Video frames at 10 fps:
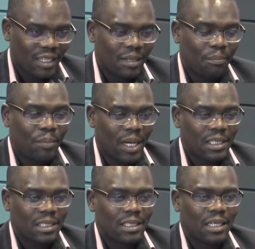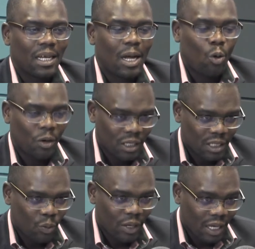the best
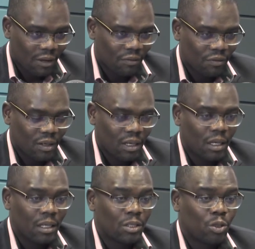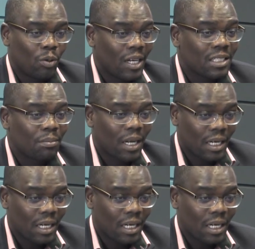orator we have is Julius